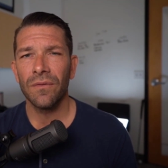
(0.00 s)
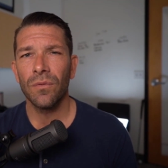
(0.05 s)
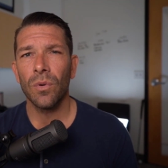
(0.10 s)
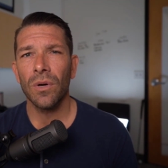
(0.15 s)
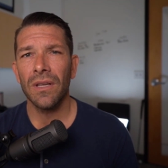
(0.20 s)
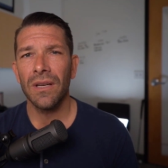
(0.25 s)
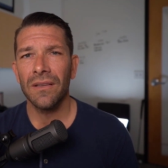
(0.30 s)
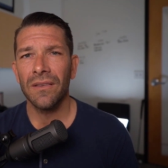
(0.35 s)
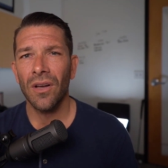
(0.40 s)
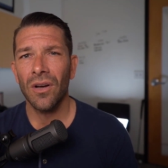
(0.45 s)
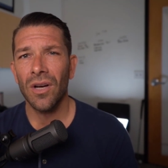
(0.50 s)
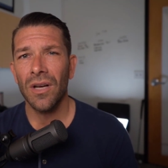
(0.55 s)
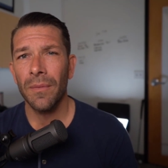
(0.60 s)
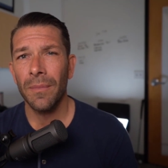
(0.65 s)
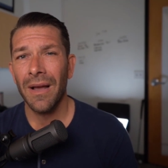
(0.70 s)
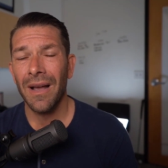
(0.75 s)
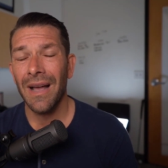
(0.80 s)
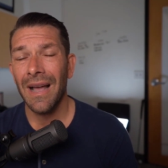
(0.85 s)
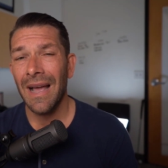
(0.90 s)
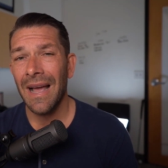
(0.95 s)
We're going to talk
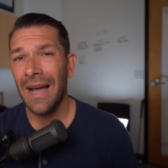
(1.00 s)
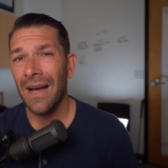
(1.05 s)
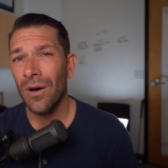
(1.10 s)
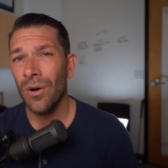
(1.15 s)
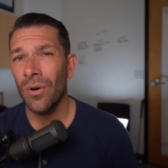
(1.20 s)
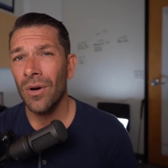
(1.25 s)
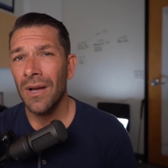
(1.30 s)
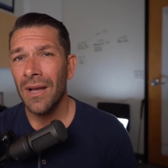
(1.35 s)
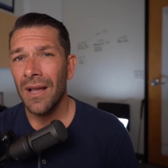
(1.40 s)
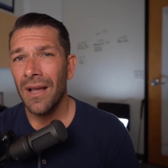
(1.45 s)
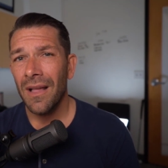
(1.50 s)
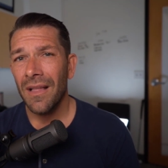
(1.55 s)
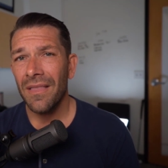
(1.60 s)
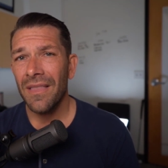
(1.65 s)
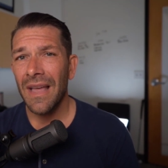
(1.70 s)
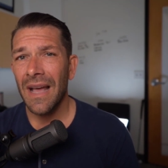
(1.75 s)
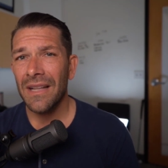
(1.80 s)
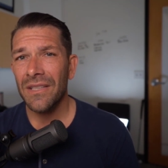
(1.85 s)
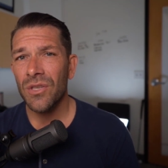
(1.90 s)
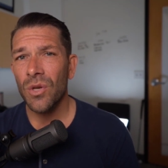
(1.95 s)
about how
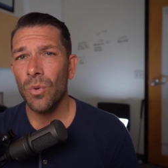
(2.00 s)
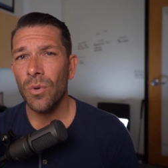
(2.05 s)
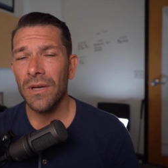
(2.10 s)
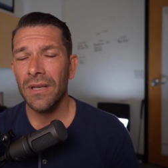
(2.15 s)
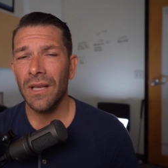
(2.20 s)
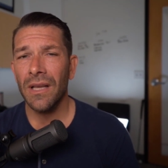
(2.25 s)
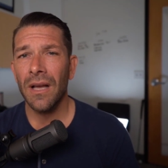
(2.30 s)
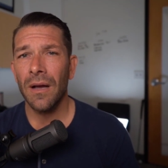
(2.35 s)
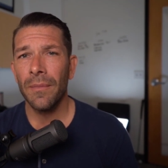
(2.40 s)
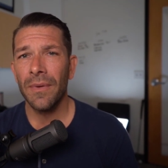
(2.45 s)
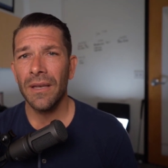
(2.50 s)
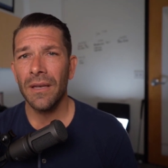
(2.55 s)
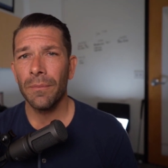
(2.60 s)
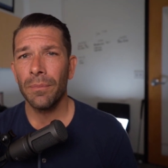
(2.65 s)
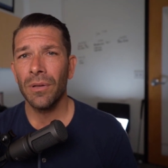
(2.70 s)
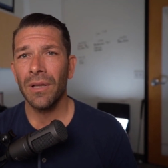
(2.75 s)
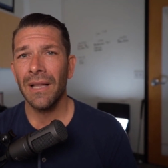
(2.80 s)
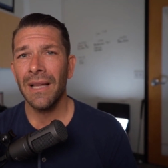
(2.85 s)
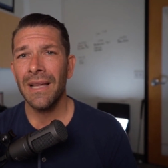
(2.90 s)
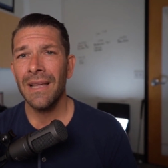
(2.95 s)
that's going to come into
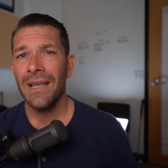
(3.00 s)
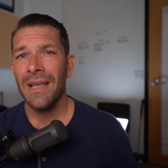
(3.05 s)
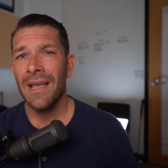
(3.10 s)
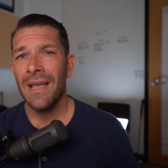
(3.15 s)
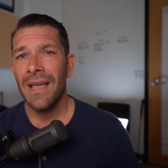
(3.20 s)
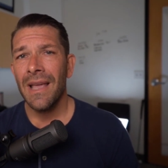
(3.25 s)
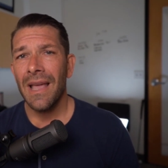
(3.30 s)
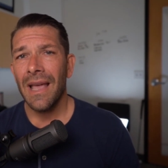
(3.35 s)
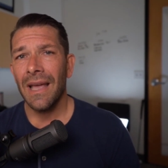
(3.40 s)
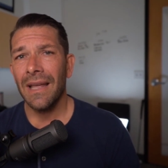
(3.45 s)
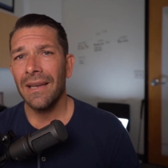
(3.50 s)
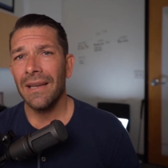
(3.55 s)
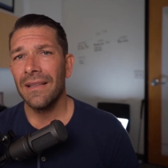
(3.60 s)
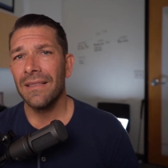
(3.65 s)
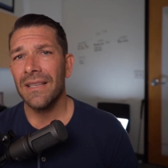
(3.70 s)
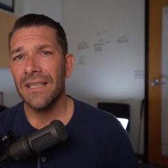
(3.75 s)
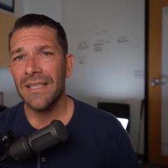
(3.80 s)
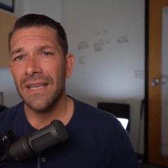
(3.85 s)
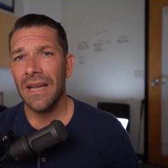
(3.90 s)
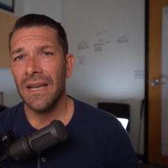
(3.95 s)
play. And in
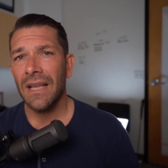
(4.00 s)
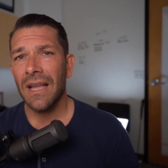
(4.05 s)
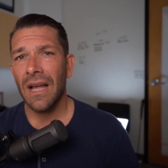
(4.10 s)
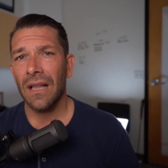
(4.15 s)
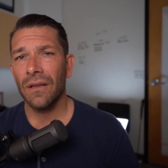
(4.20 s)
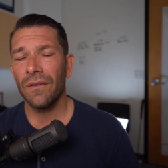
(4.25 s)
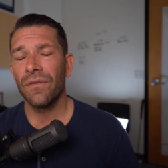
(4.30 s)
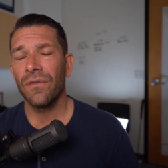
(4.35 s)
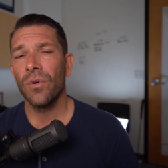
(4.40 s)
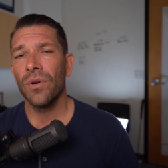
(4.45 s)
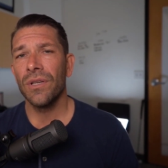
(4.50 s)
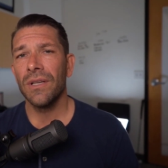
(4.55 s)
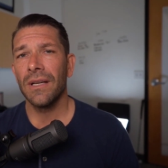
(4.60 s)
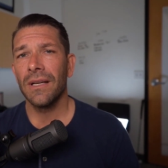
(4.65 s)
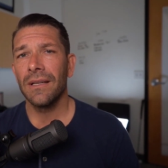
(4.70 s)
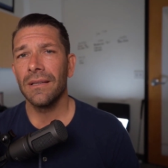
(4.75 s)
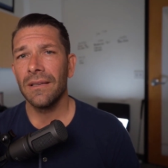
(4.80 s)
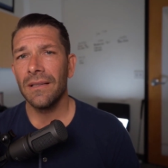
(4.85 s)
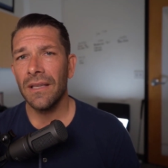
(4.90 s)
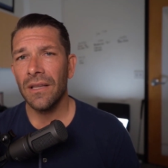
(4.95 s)
the state of
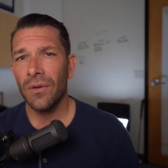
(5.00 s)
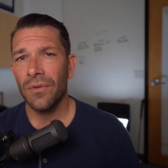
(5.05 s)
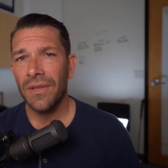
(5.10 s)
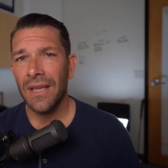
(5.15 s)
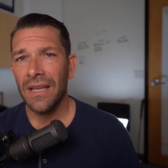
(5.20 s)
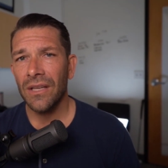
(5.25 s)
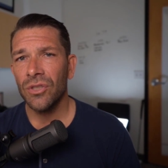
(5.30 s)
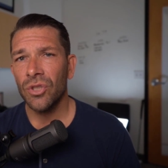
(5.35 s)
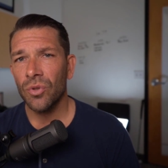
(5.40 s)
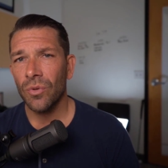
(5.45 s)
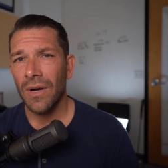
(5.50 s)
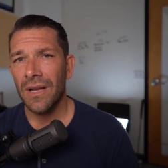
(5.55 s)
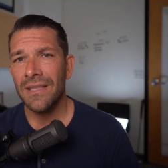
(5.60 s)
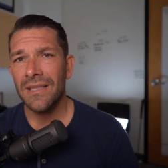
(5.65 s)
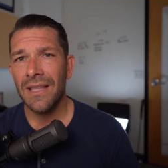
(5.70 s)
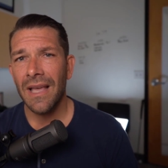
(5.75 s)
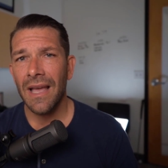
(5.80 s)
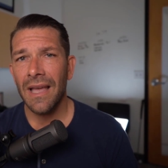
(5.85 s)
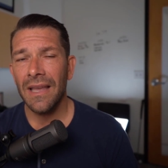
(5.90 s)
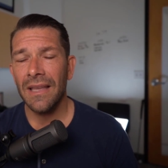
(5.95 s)
California, you know, they address
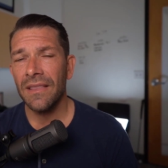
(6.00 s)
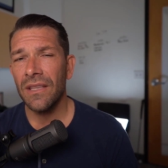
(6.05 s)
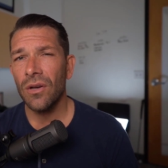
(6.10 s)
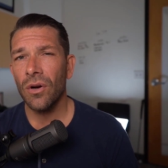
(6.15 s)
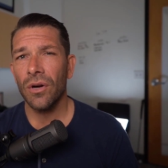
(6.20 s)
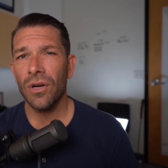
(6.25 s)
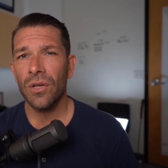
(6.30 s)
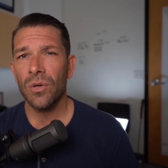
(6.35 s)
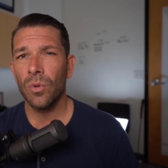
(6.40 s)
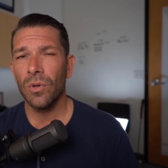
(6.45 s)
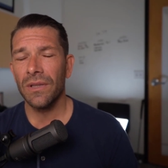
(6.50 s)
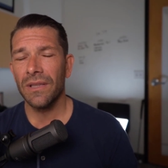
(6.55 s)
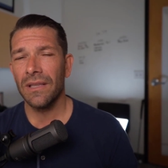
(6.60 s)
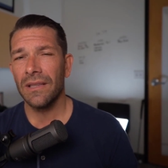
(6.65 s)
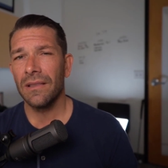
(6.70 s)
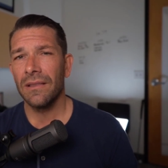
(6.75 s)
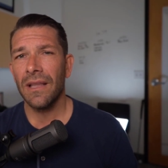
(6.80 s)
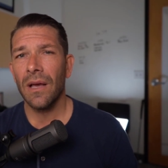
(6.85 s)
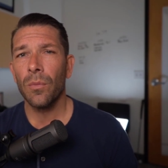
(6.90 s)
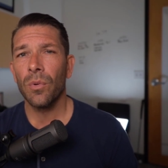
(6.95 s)
that in the article
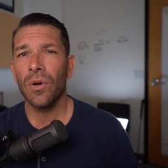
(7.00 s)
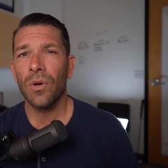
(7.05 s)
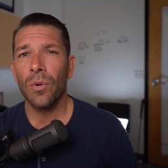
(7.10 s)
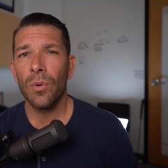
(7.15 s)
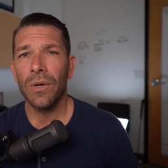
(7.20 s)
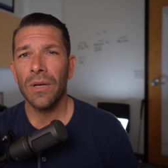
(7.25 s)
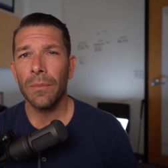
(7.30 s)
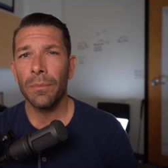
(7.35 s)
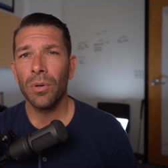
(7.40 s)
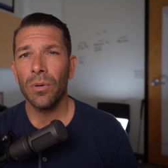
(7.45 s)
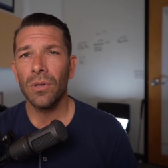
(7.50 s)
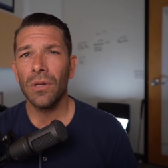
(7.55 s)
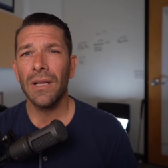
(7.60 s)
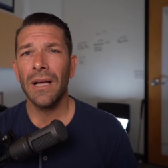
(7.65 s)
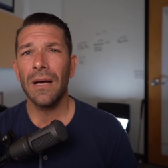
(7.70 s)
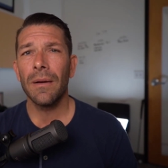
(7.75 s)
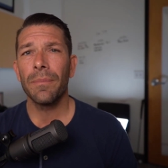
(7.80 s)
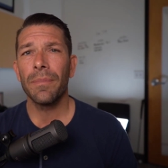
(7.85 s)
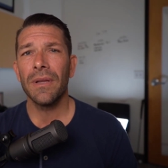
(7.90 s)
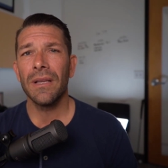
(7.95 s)
that we're going to pull
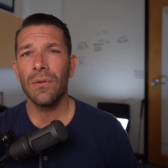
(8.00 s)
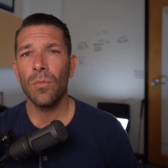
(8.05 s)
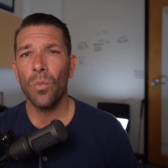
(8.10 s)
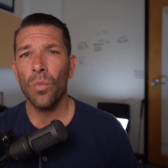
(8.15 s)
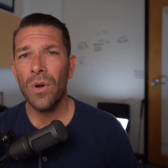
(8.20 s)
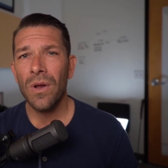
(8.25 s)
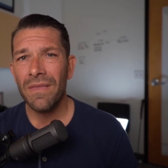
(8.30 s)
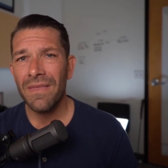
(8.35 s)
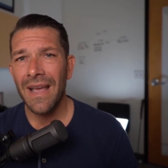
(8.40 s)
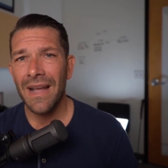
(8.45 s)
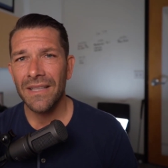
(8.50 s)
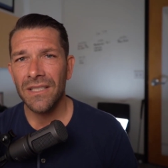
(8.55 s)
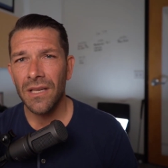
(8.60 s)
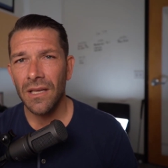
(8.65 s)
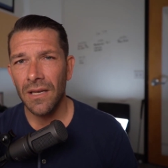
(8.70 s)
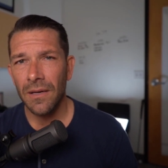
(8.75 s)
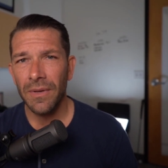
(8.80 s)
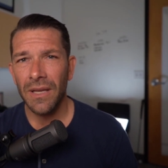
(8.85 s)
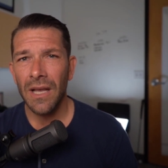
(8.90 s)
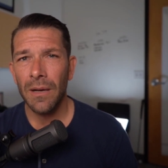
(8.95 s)
up, when that's
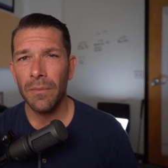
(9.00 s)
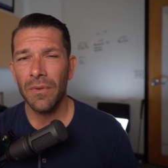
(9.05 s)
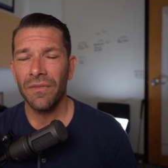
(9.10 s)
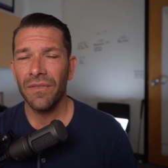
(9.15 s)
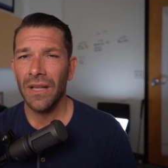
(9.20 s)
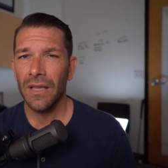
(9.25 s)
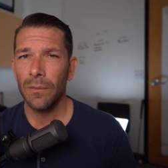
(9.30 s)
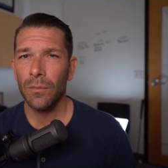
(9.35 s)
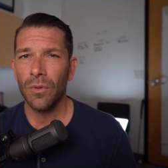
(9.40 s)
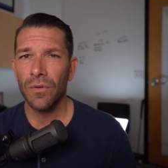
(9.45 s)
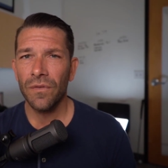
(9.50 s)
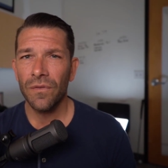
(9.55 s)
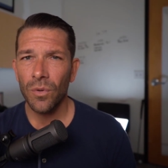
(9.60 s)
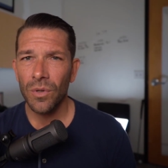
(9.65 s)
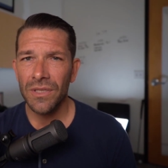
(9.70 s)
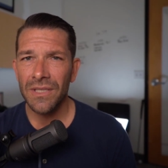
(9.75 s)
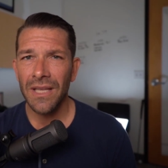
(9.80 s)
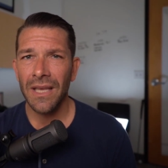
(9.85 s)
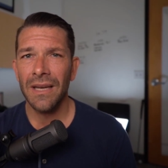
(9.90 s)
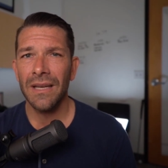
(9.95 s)
going to become available
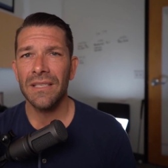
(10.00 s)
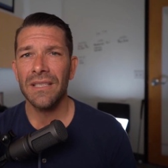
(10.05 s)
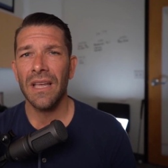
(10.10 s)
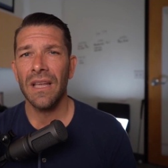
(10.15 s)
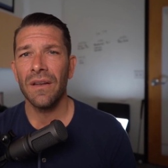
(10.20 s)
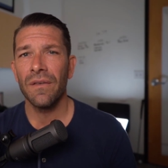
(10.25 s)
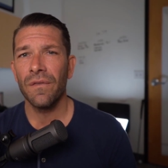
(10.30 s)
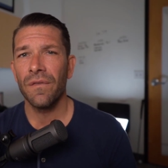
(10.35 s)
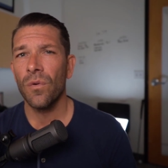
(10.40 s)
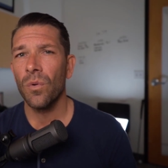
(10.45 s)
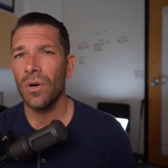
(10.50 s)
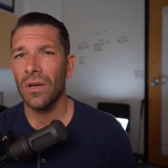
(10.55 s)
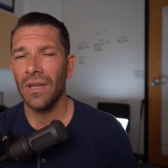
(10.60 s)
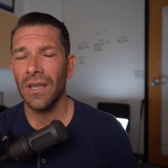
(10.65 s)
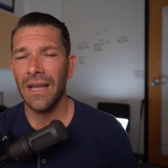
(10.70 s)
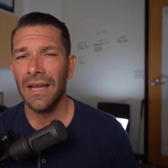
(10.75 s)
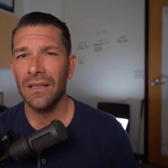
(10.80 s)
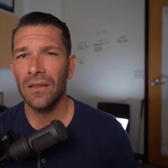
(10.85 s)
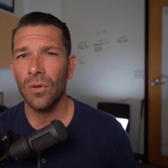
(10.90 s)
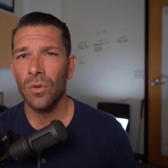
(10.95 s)
for tenants and for
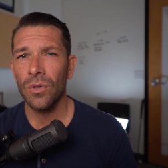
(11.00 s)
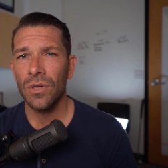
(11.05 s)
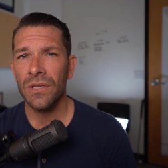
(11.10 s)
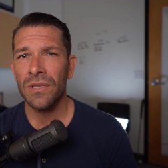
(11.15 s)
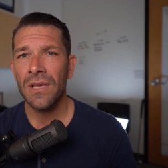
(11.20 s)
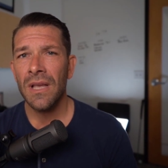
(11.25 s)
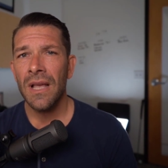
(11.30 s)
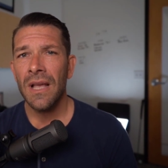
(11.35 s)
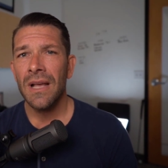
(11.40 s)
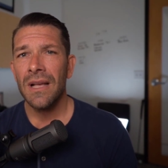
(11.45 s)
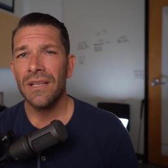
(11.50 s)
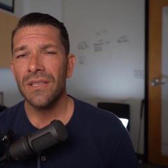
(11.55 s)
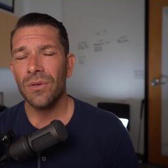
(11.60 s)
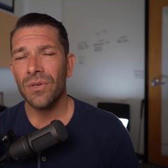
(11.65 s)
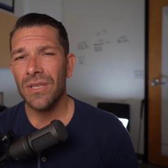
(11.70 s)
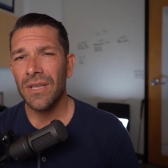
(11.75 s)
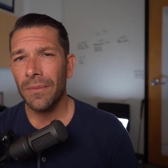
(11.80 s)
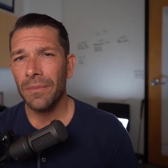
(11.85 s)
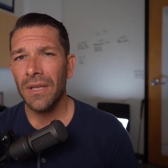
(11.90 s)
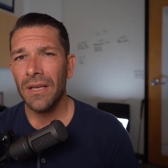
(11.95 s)
landlords. So
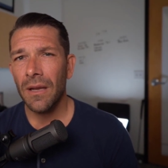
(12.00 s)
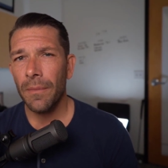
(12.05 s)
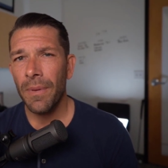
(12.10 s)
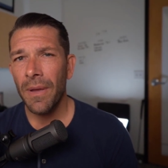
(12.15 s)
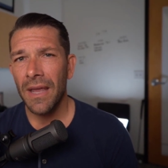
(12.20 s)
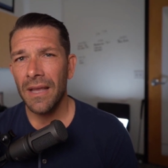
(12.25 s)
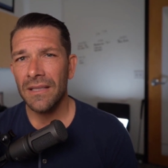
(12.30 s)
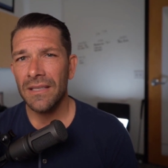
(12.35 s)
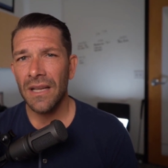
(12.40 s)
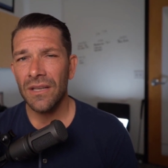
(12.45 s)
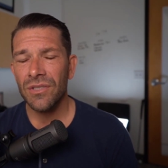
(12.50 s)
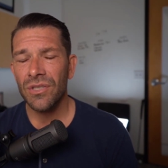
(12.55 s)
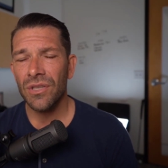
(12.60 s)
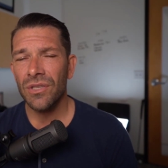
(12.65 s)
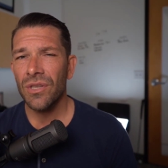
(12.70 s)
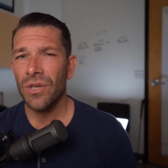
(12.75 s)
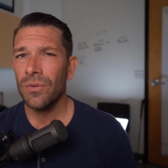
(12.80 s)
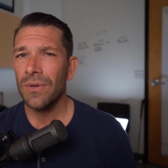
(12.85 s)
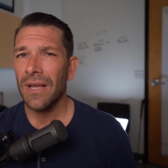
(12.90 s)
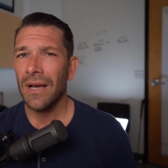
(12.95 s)
something to pay attention
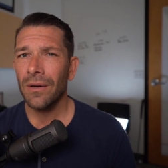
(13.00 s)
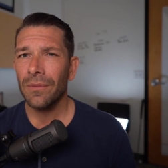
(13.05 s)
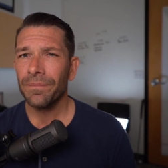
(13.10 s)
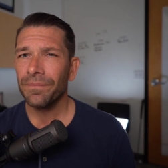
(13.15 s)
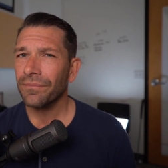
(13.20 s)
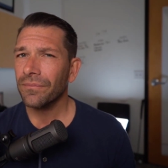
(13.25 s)
to. Now,